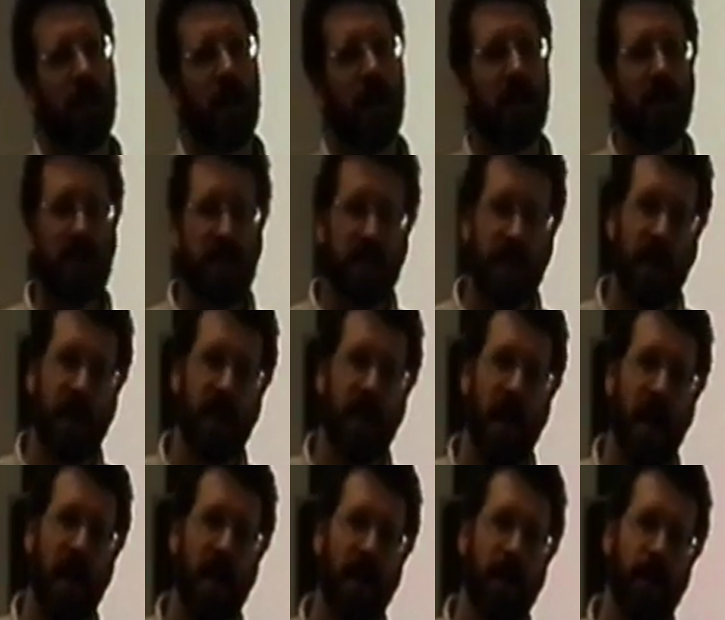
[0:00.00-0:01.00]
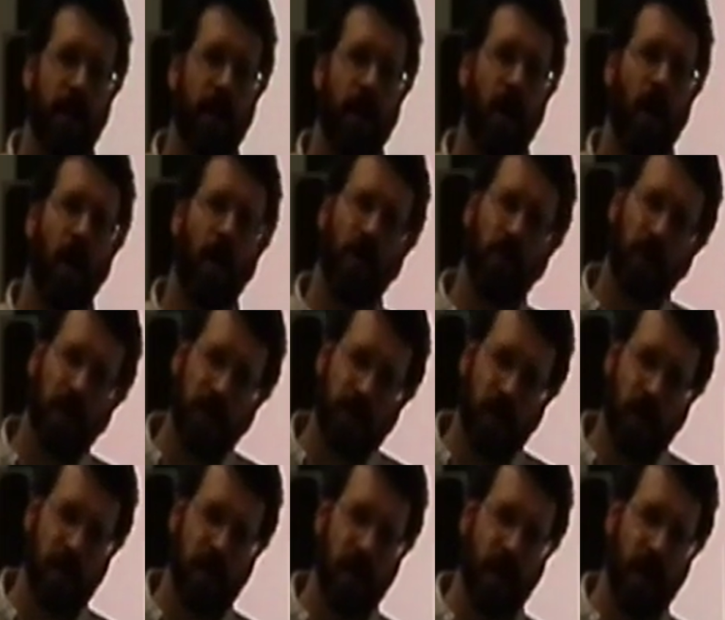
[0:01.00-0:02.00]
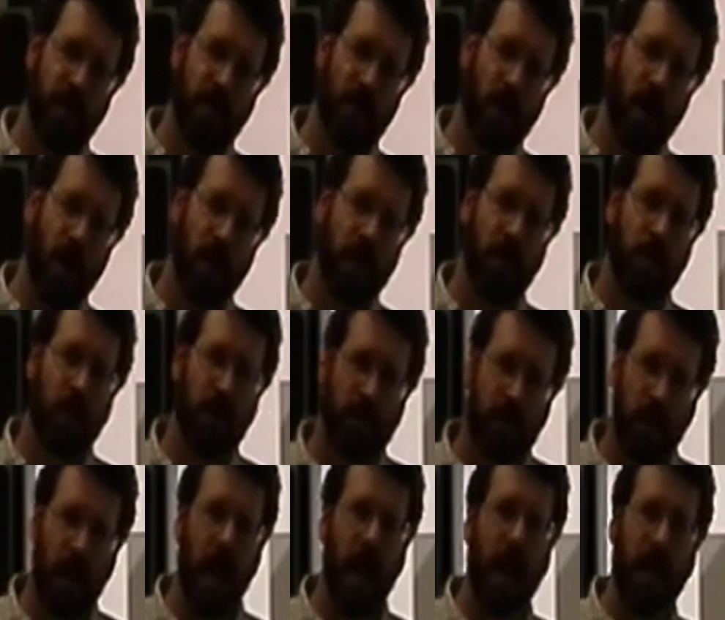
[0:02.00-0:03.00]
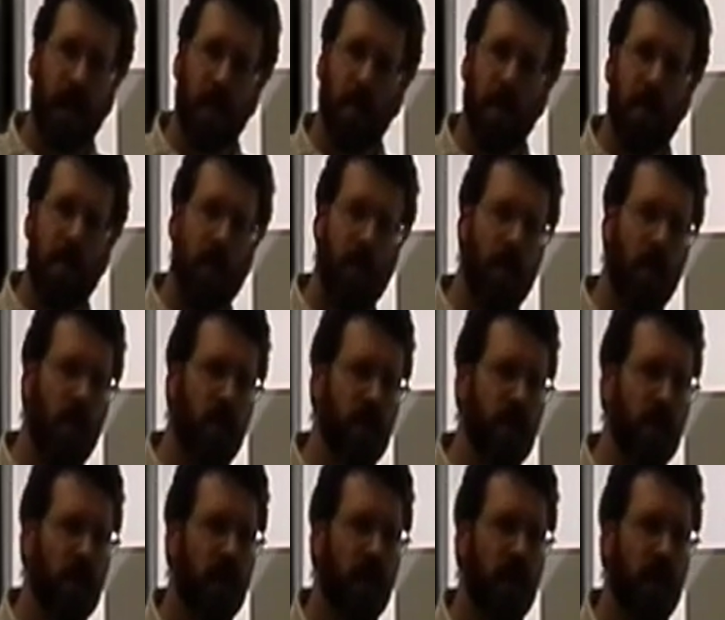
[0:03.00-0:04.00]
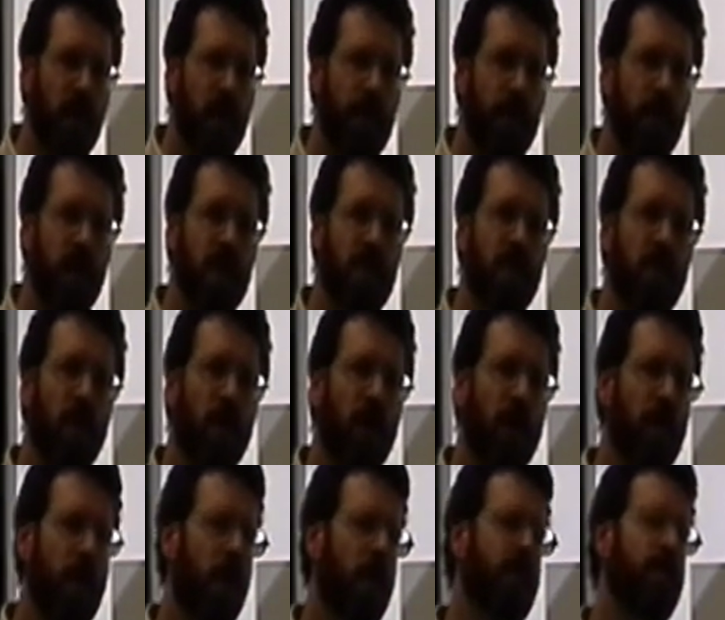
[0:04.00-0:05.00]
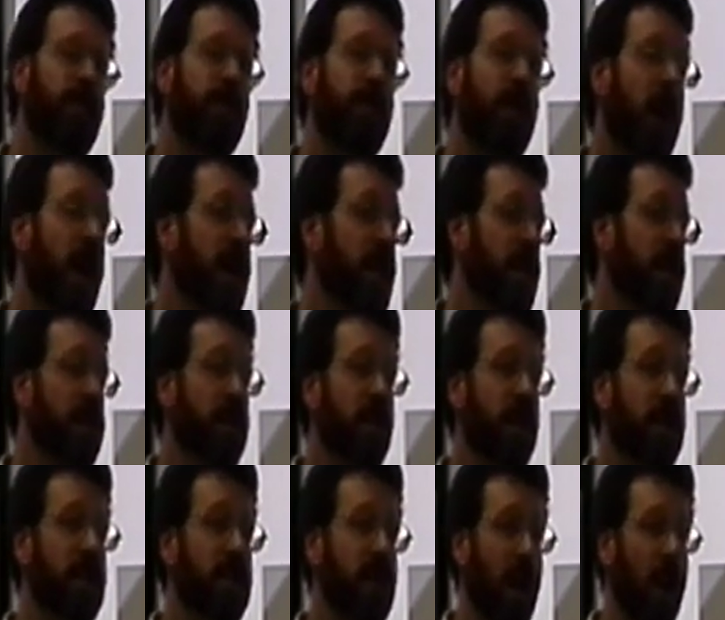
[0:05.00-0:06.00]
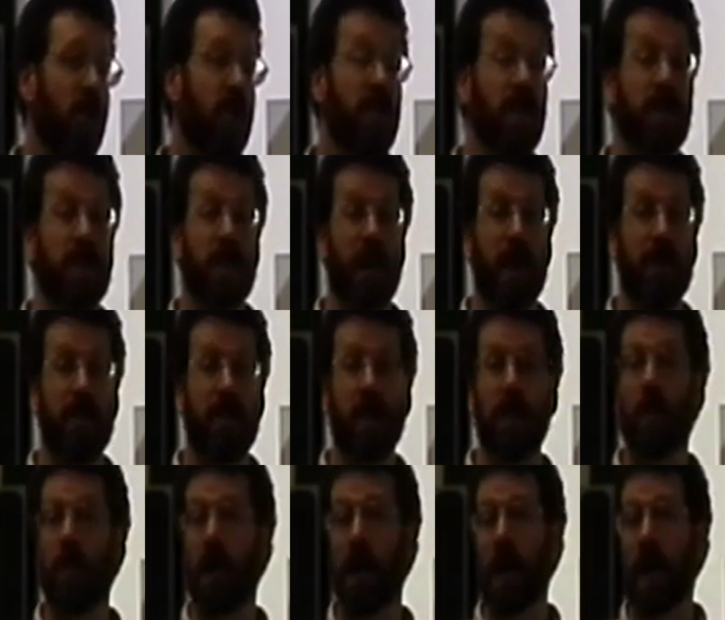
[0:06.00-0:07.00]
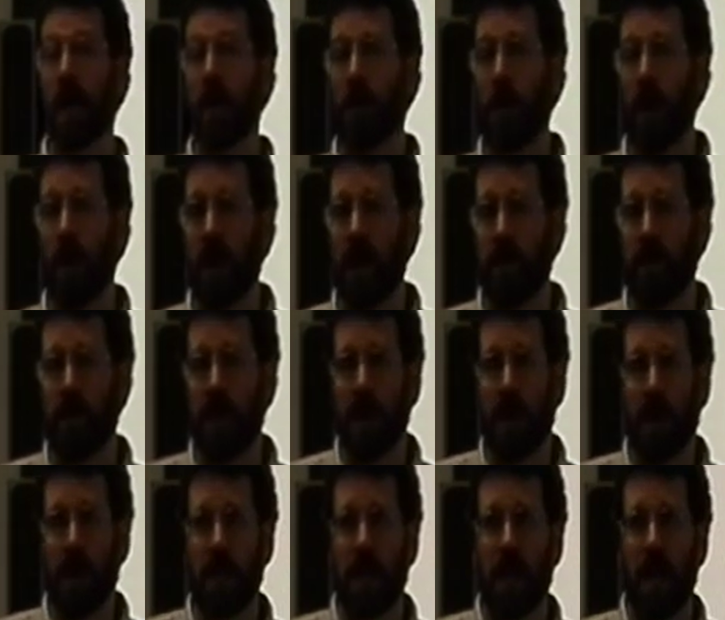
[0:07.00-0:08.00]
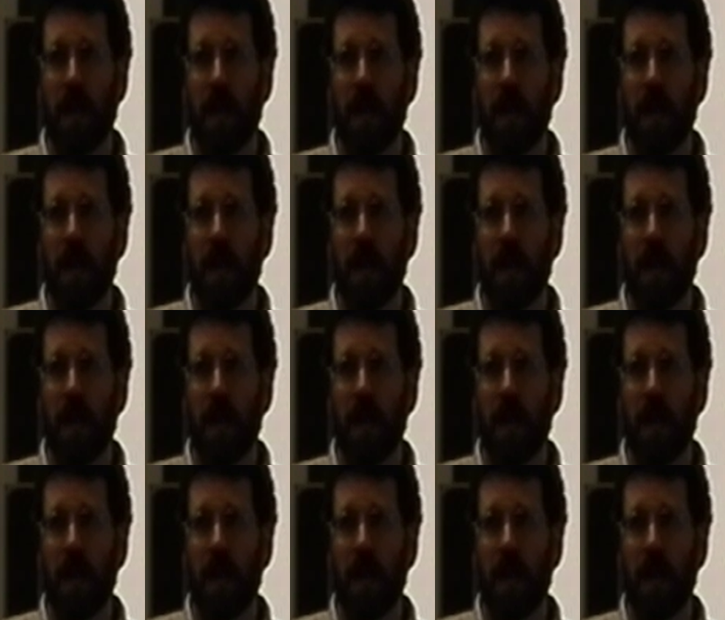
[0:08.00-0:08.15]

Having said that, all the research that I've talked about today and in my proposal is more about finding things out, discovering, creating a body of knowledge.